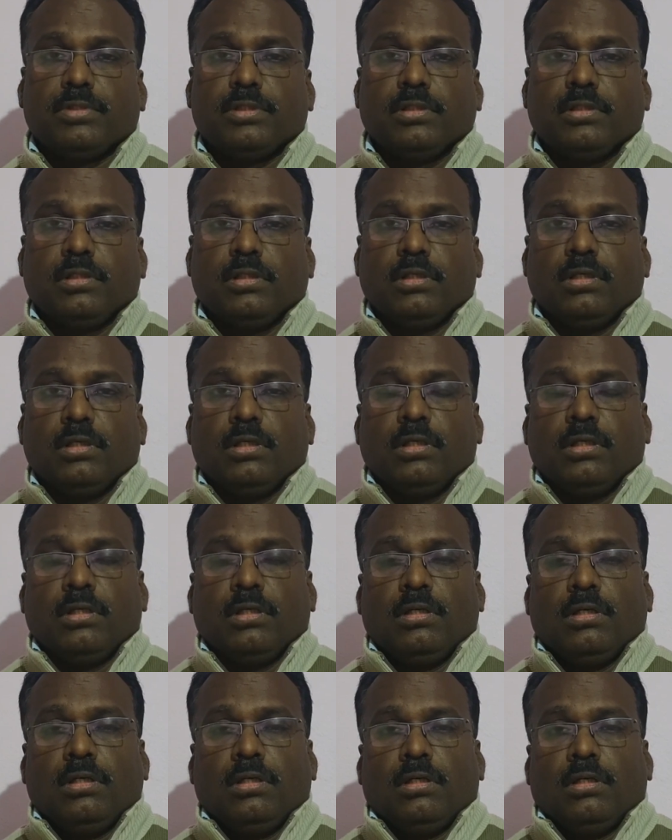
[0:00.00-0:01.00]

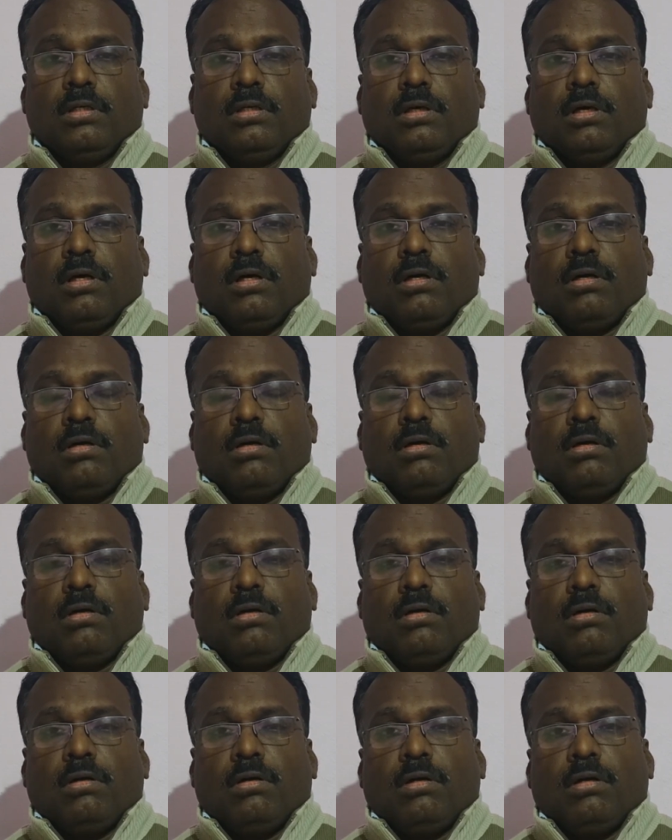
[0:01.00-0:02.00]

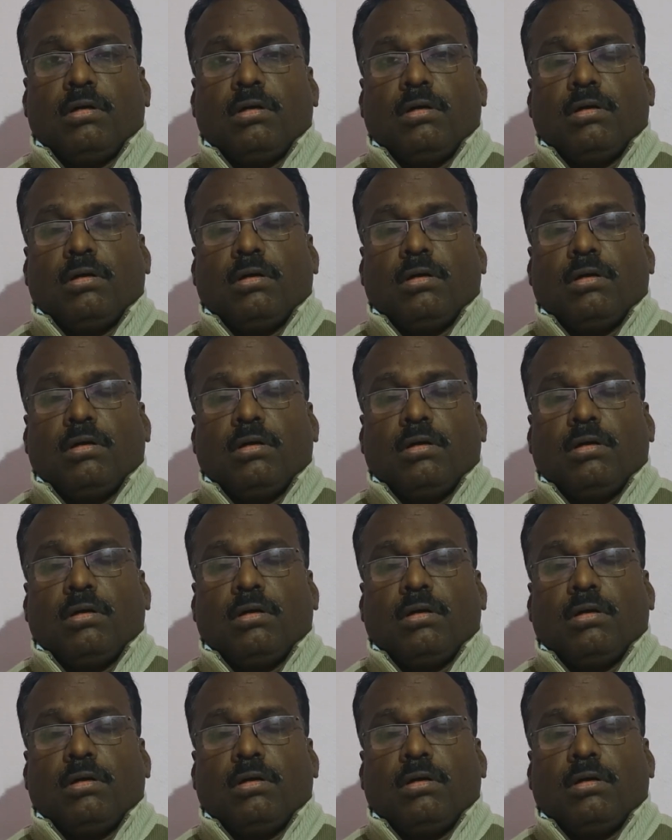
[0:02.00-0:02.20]
No one is speaking in this clip.